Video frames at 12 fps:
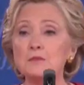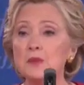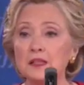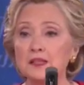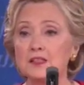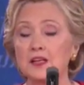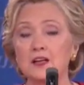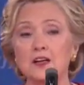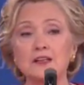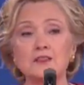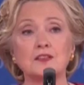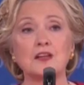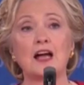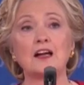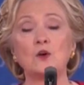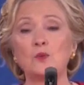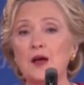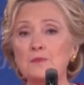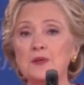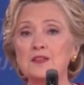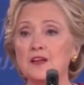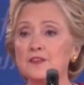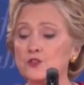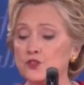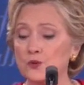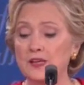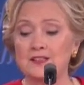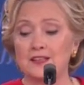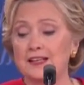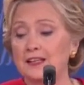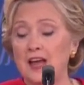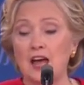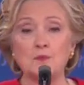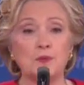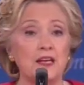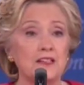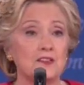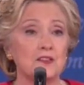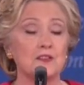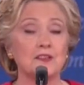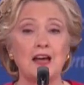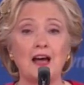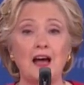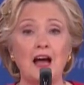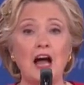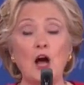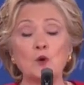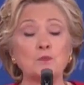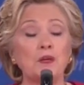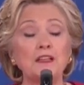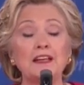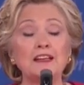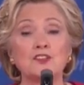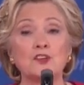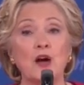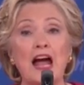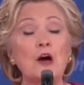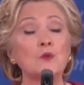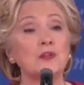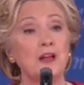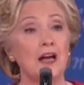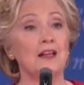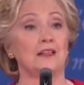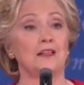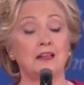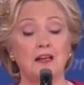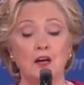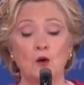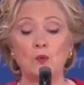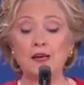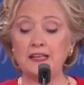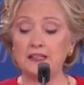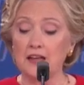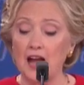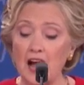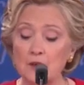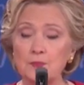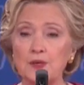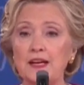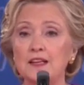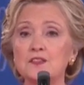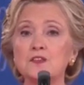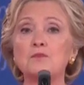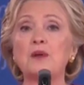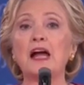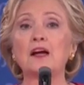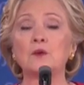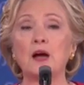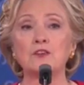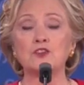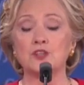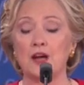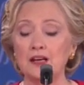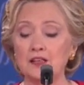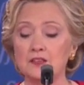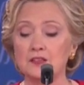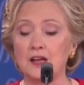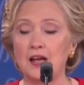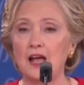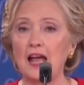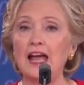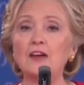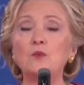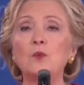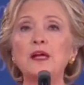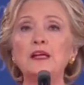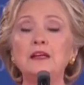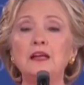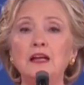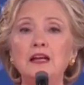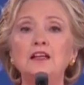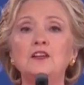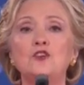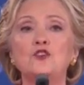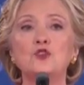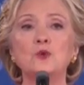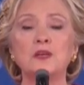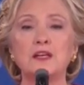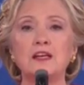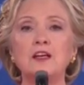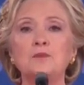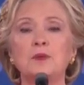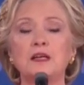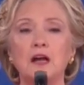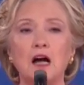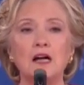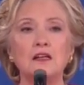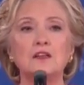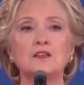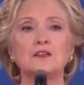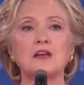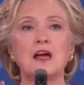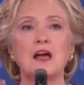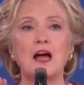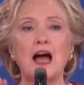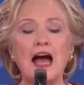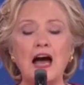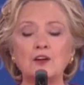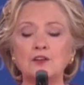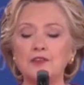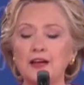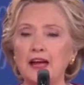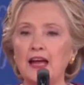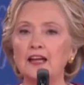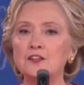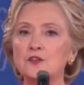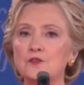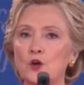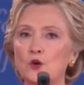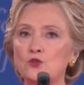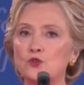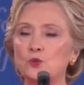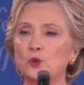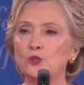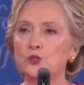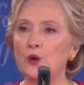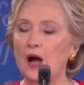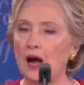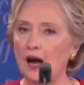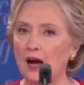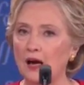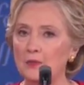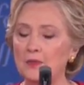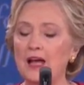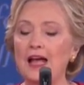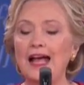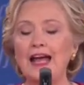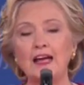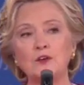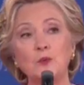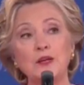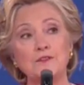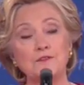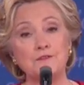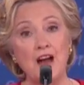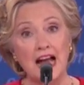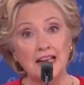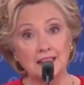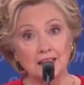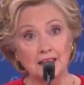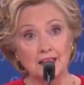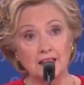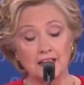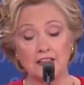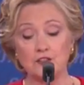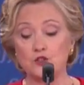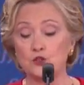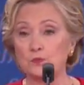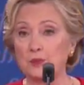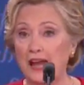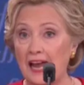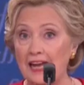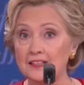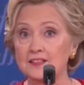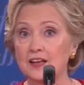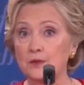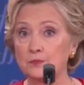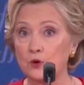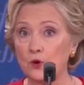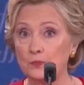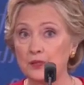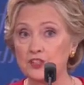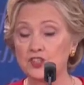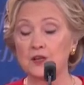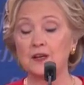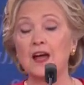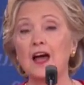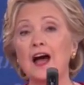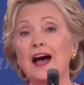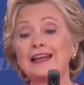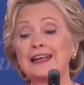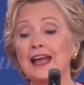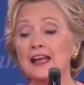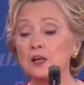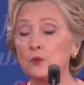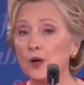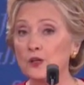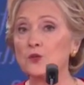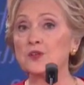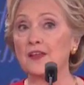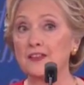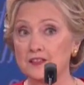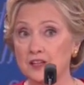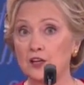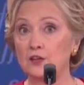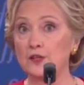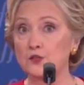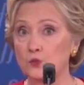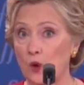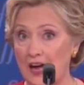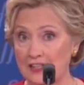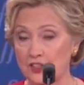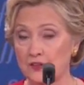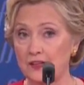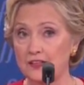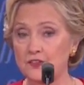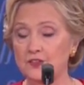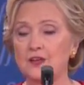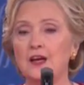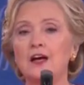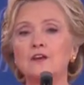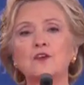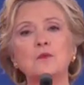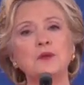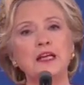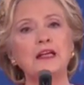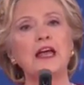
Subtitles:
military-style weapons on the streets. In a lot of places, our police are outgunned. We need comprehensive background checks, and we need to keep guns out of the hands of those who will do harm. And we finally need to pass a prohibition on anyone who's on the terrorist watch list from being